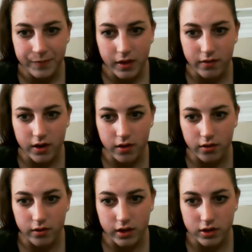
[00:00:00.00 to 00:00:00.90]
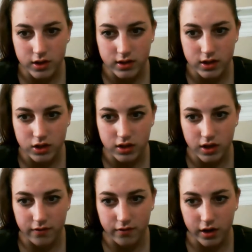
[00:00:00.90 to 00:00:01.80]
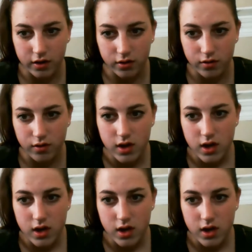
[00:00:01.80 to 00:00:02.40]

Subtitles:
of another leading translation software